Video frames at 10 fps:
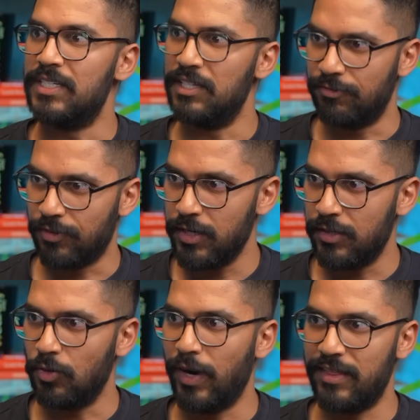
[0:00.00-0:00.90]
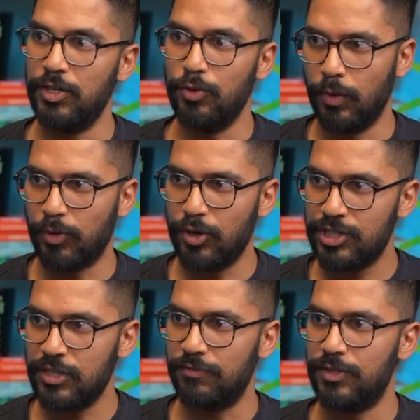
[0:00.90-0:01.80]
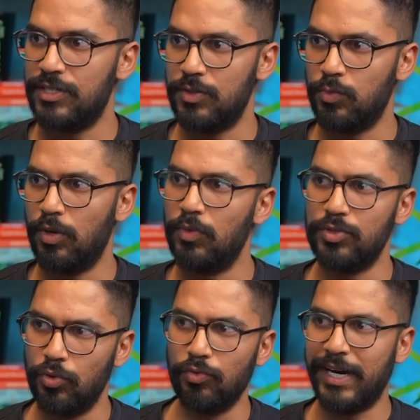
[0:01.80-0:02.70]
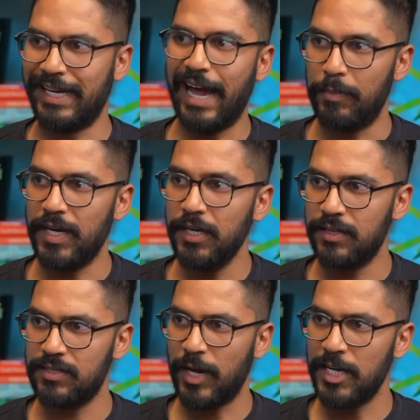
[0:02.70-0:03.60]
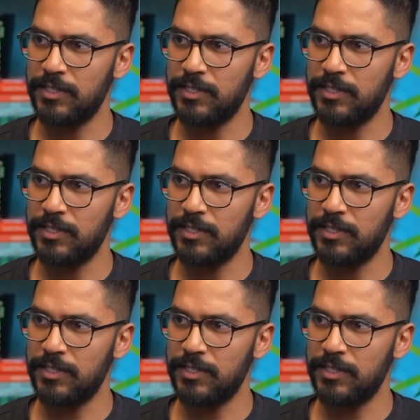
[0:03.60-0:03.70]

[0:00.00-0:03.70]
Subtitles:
different, the way that you approached it versus what was already happening in the space?